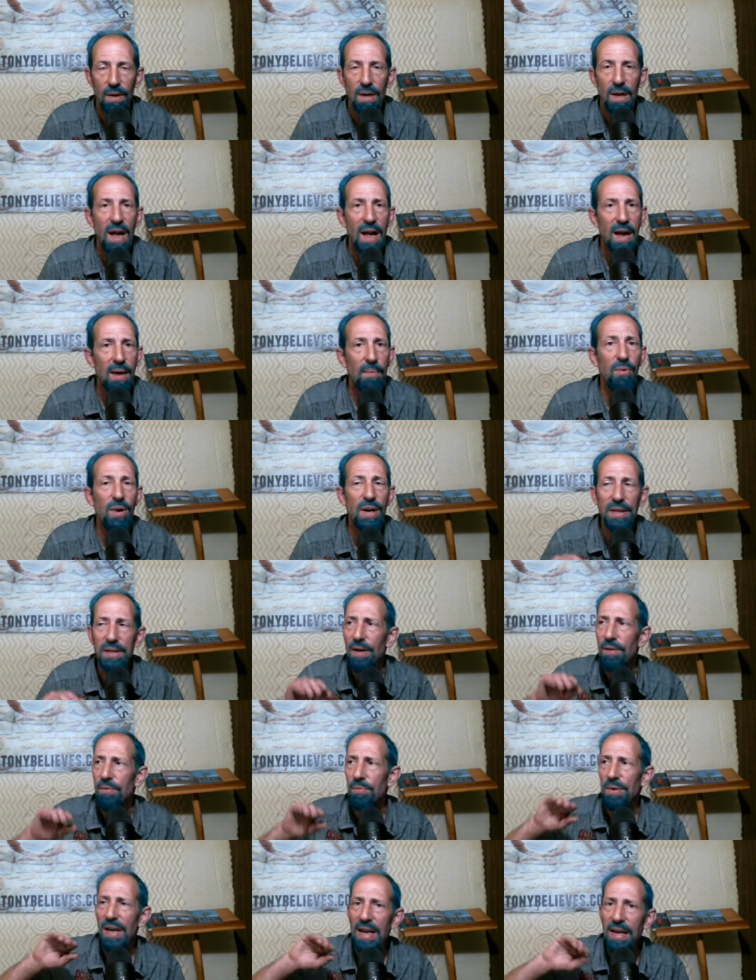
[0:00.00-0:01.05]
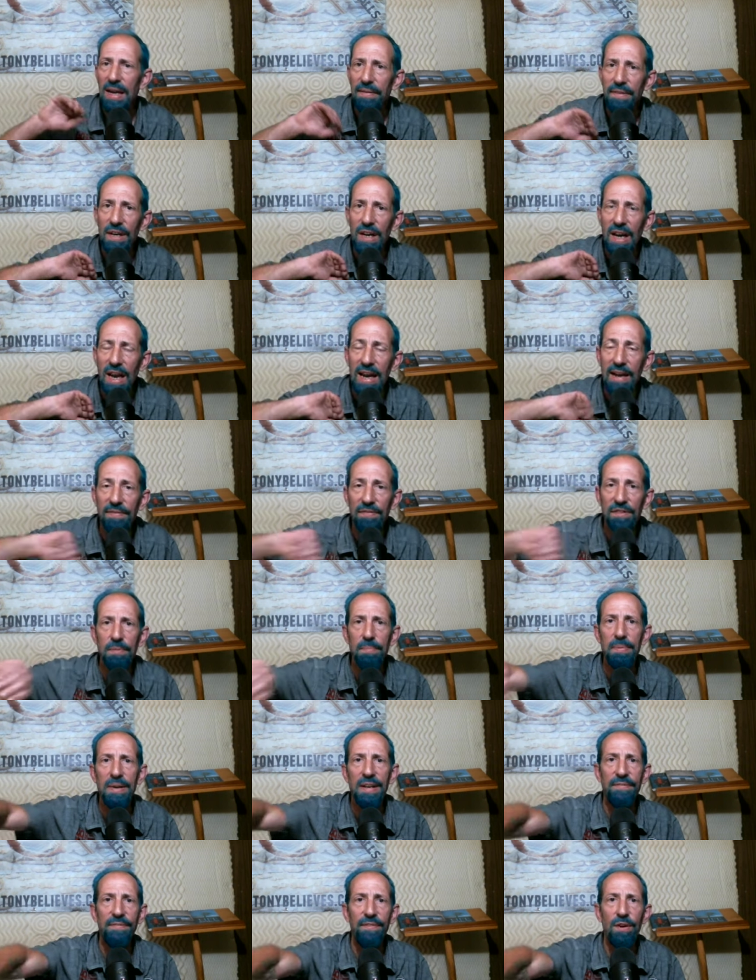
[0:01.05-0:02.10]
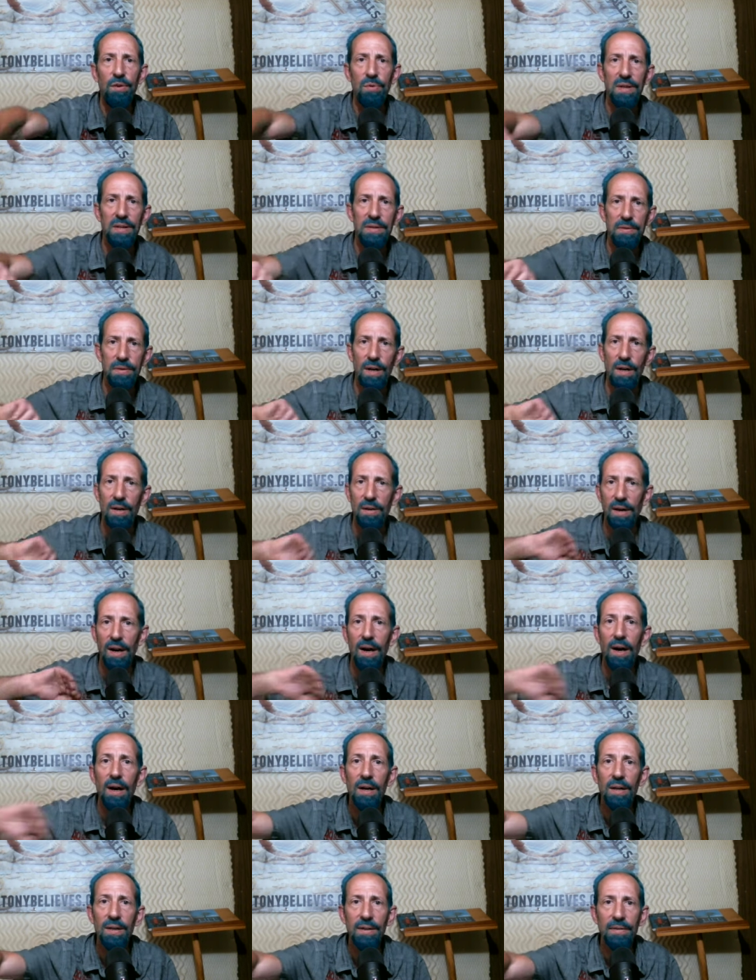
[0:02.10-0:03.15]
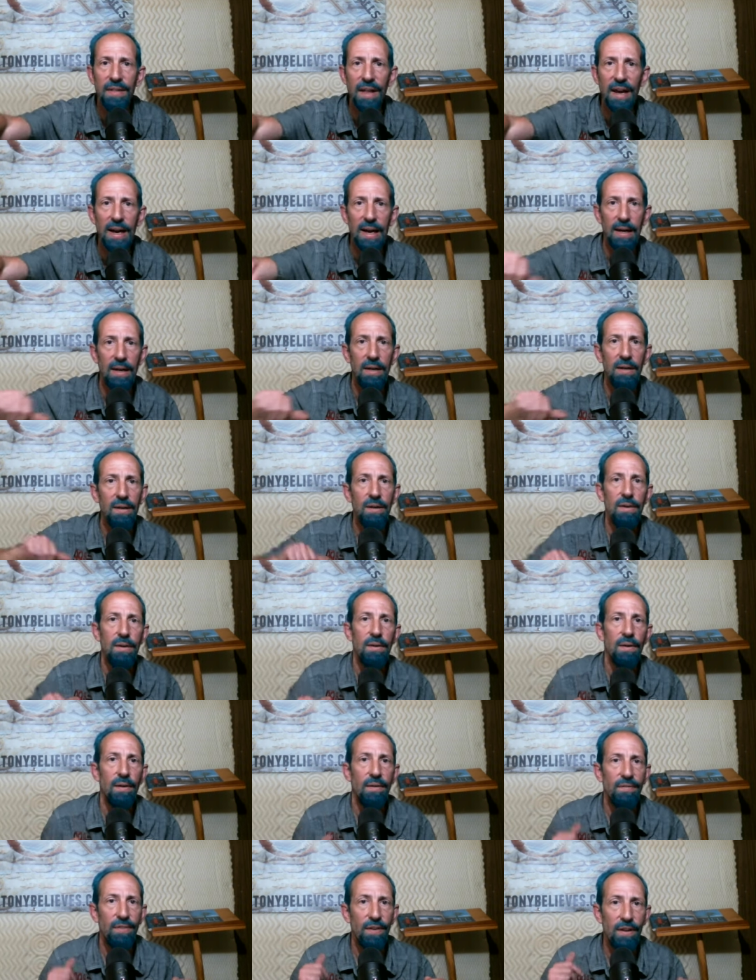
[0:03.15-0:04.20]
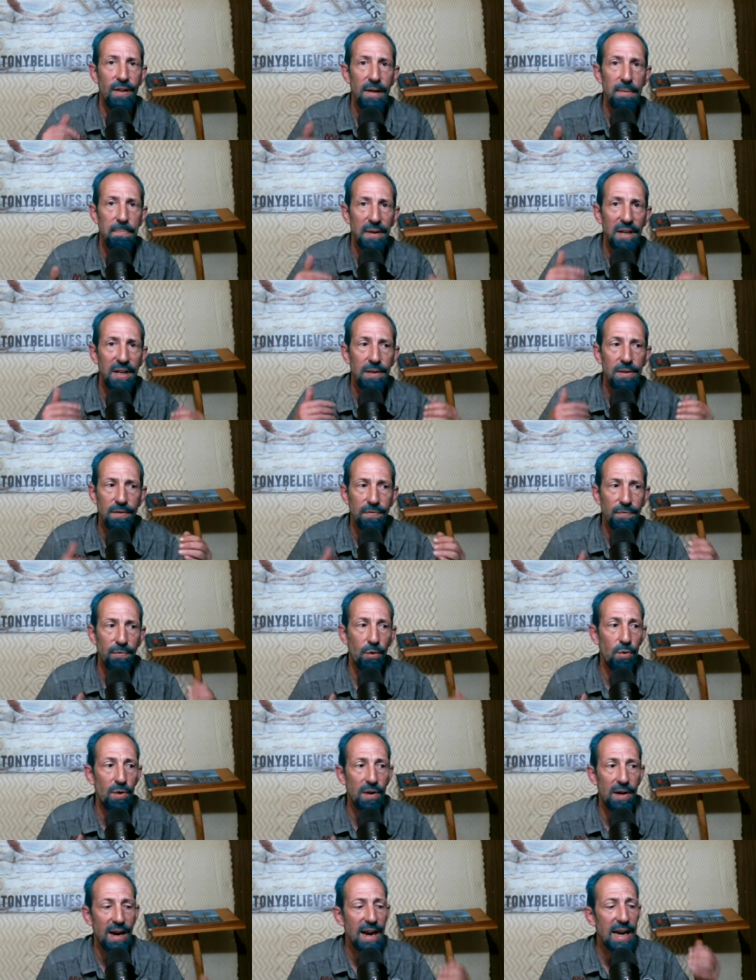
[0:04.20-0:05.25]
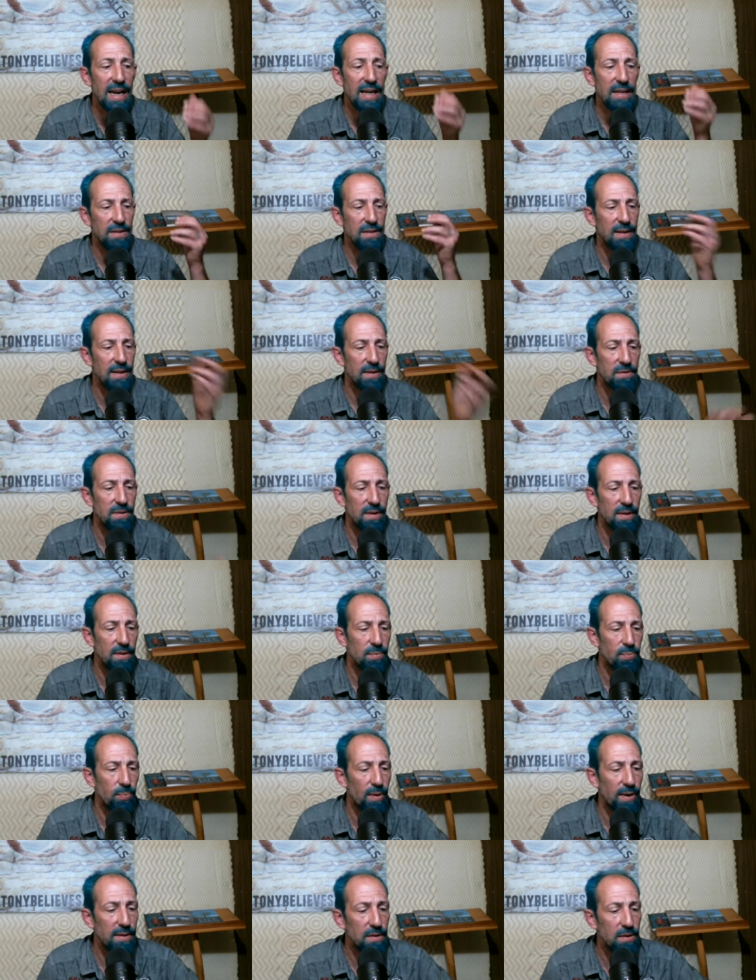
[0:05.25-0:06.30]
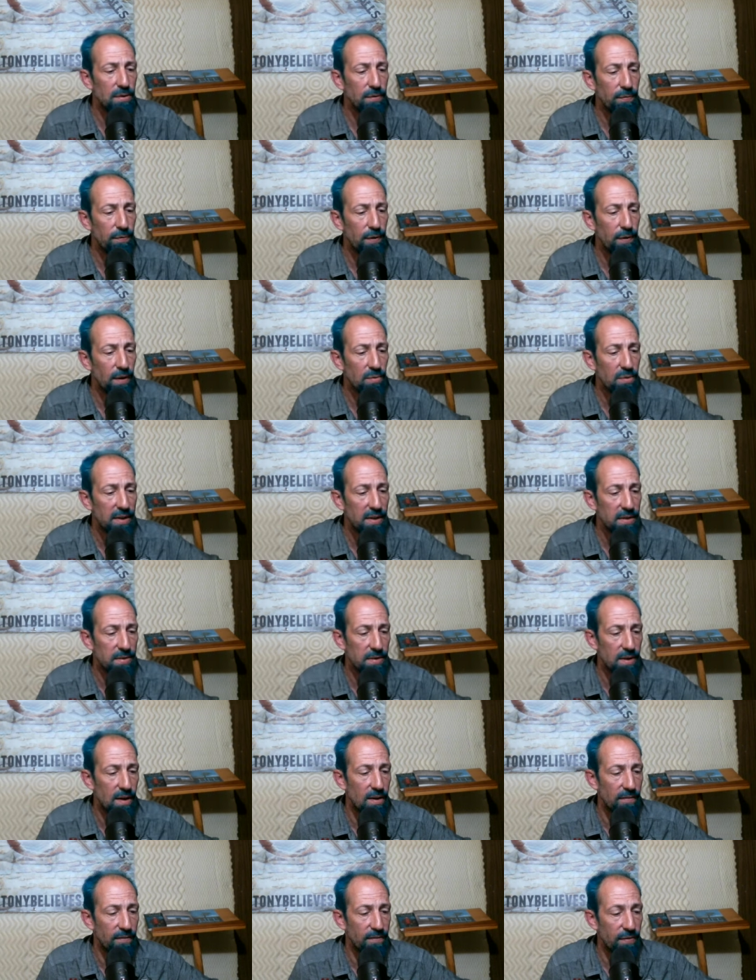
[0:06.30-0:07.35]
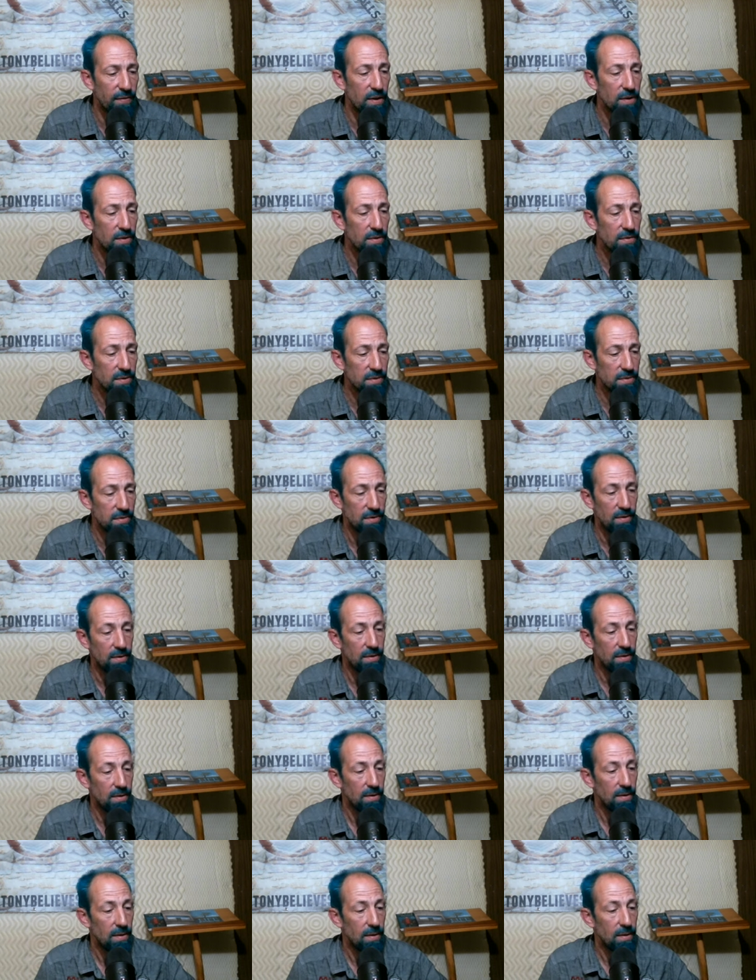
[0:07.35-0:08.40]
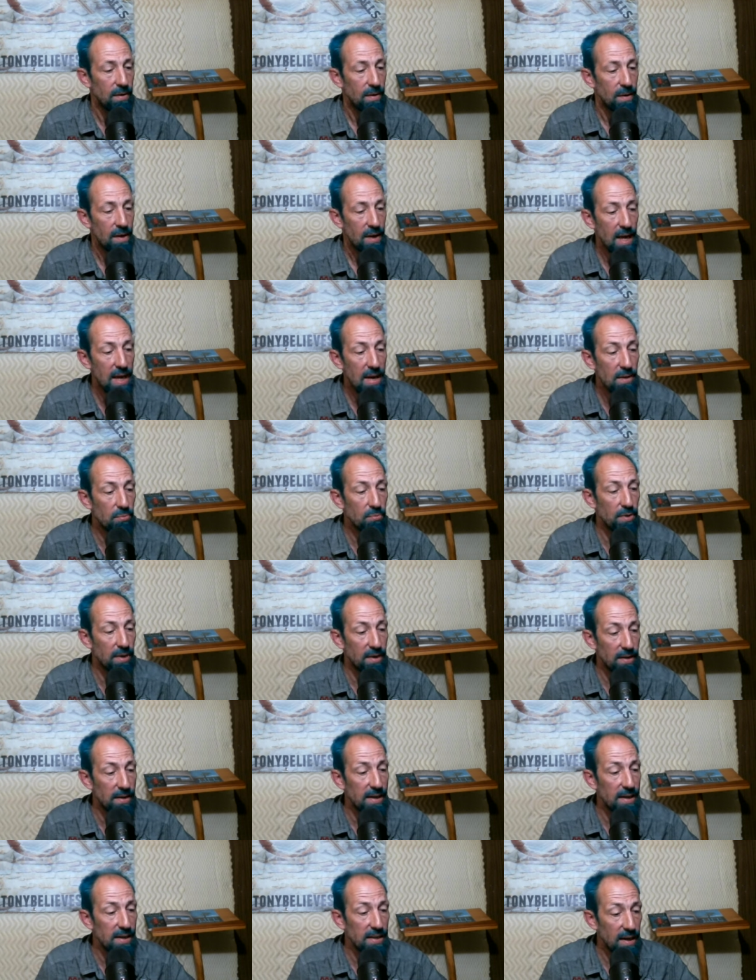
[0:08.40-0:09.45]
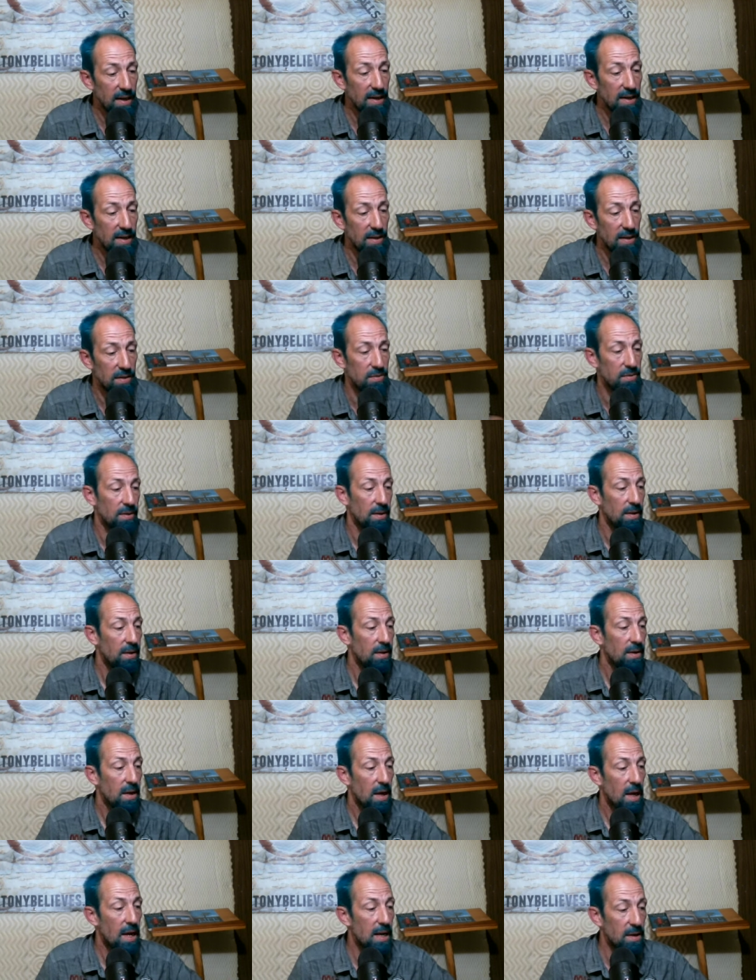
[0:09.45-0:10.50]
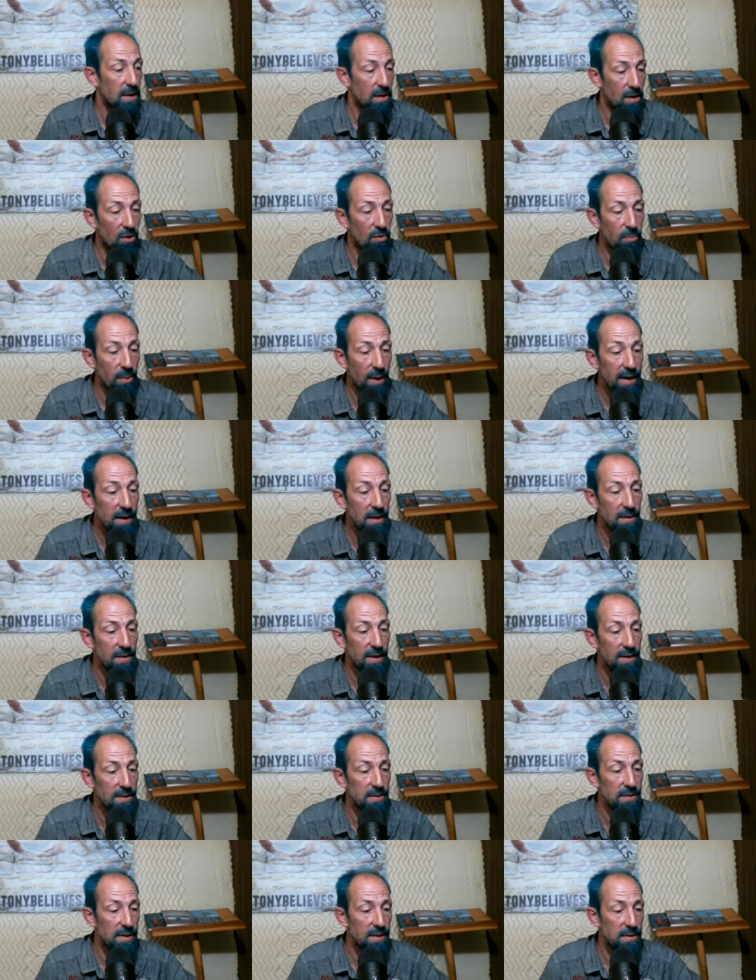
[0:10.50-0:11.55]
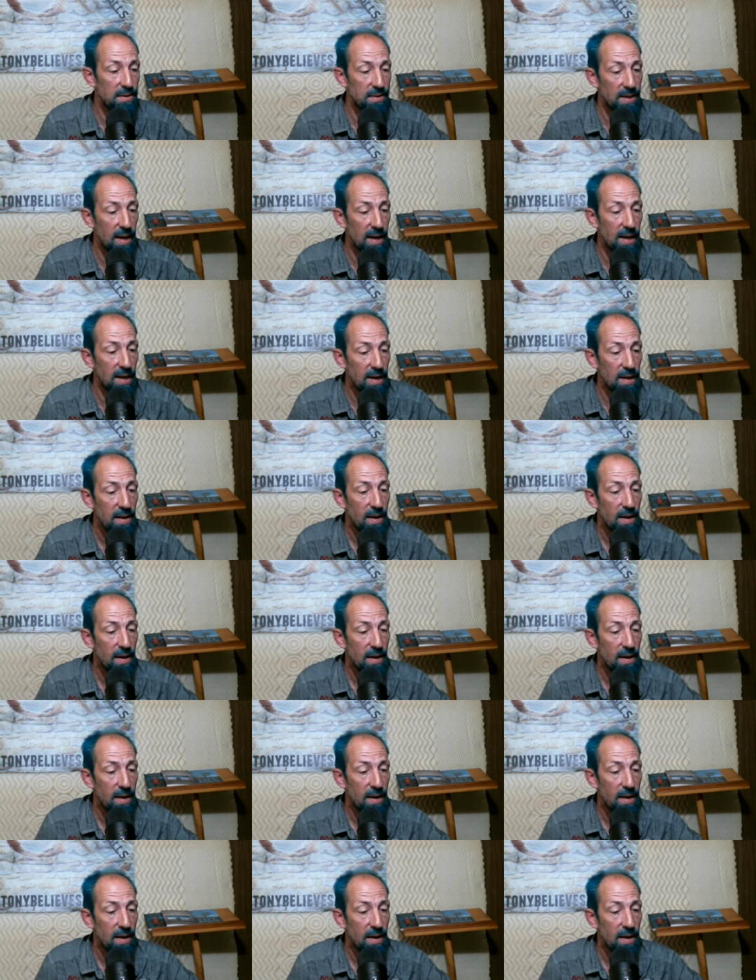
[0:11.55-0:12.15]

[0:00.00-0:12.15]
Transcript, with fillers: And we don't even have to be focused on all of that. Philippians four eight tells us what to focus on, folks. It really does. And nowhere does it say